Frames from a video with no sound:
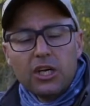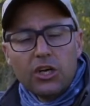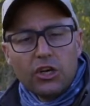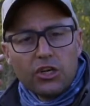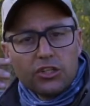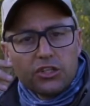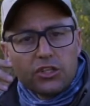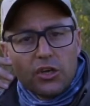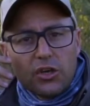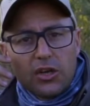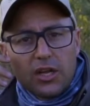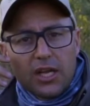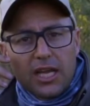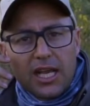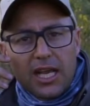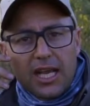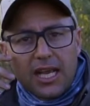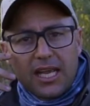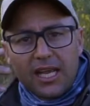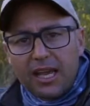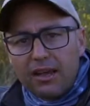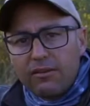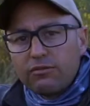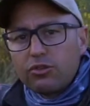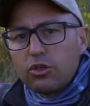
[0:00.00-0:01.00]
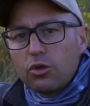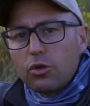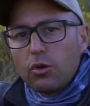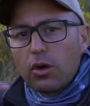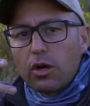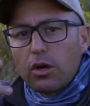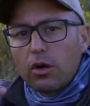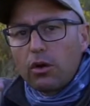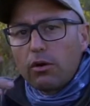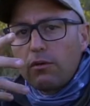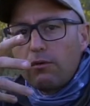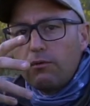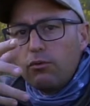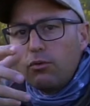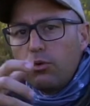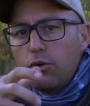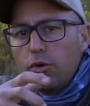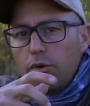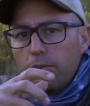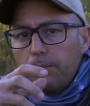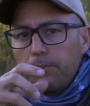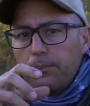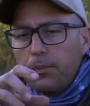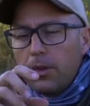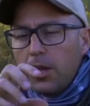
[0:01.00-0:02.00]
So it gives you a lot of
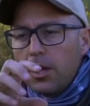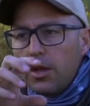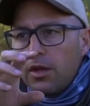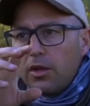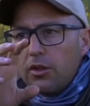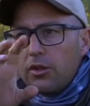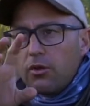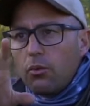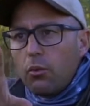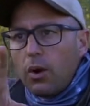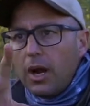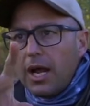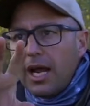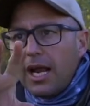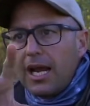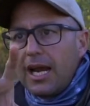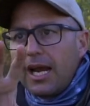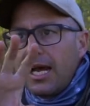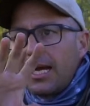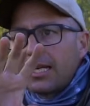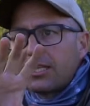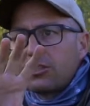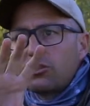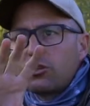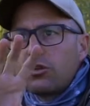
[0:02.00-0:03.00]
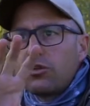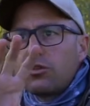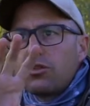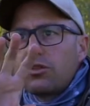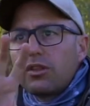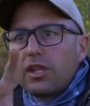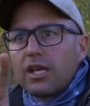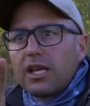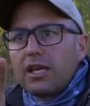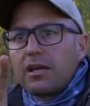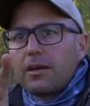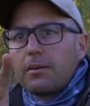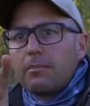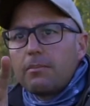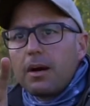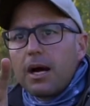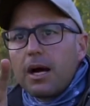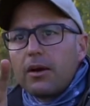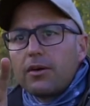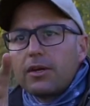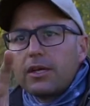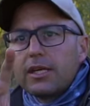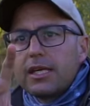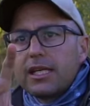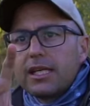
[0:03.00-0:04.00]
room. The way I like to think
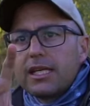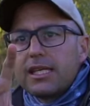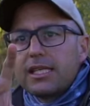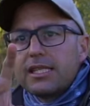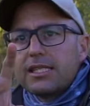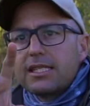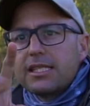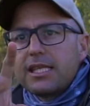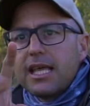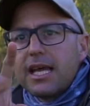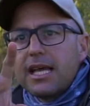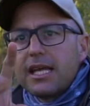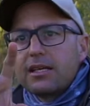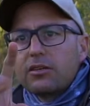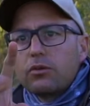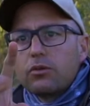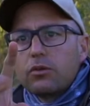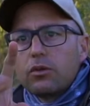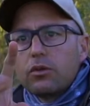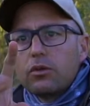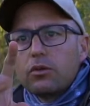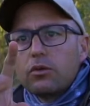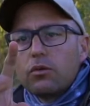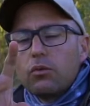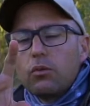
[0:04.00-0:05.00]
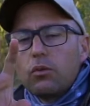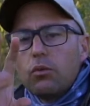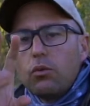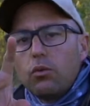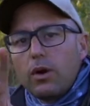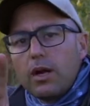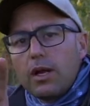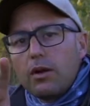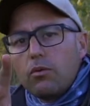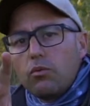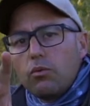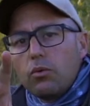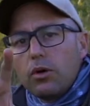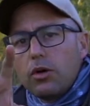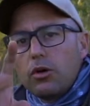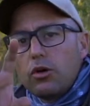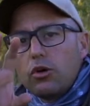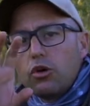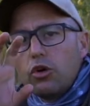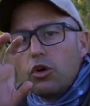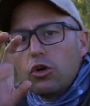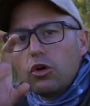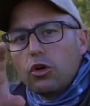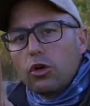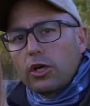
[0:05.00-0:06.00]
about it is that when we're
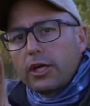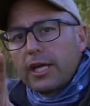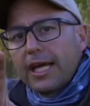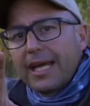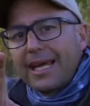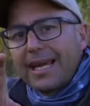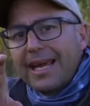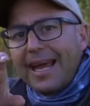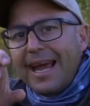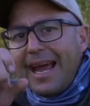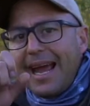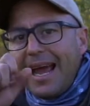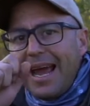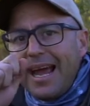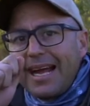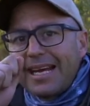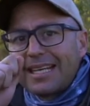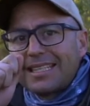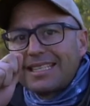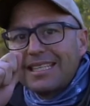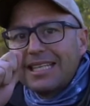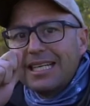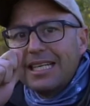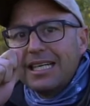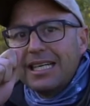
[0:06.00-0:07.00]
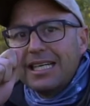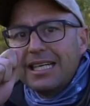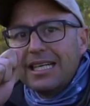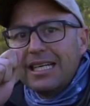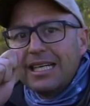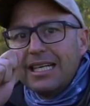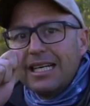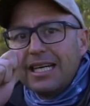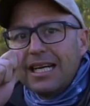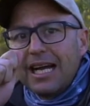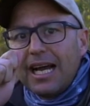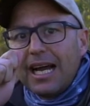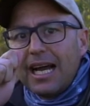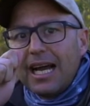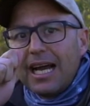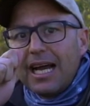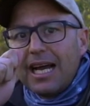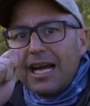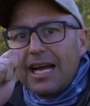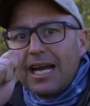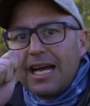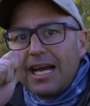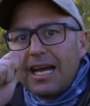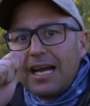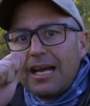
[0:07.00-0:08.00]
looking at
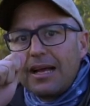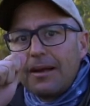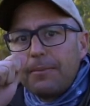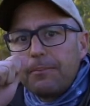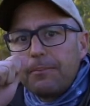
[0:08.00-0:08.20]
when